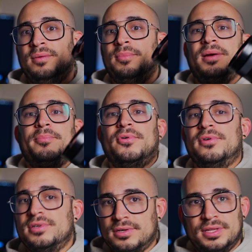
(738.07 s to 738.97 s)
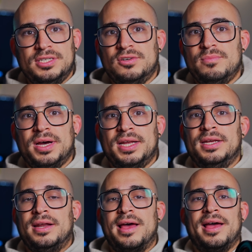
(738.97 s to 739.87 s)
but I personally don't mind
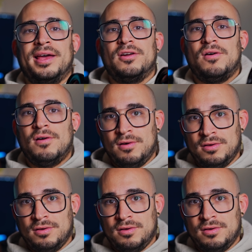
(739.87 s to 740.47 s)
it at all.